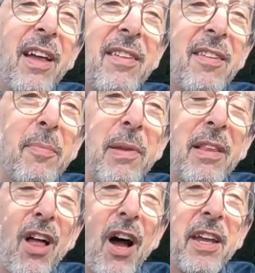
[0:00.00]
It's been
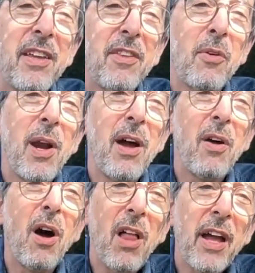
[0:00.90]
lying in the
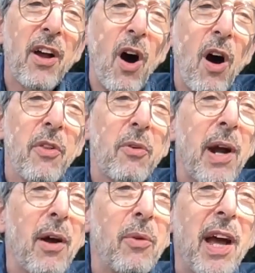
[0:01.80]
ground, lying on the
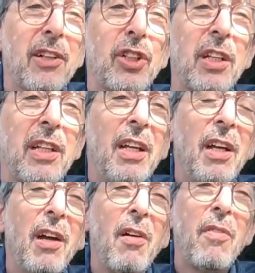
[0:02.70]
ground actually,
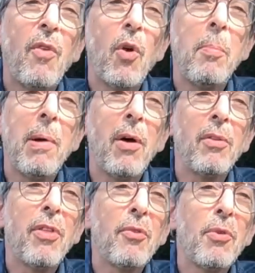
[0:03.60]
for about
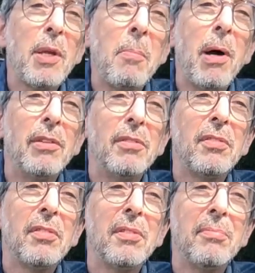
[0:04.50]
3
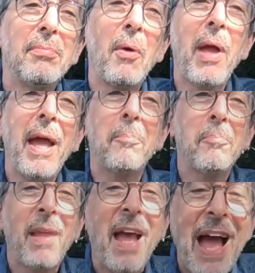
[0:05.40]
months. Okay.
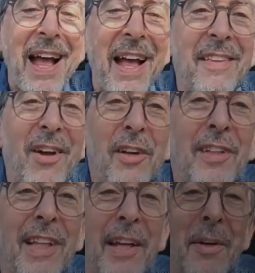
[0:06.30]
Talk to
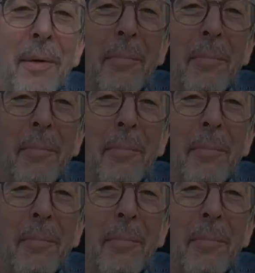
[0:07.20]
you later.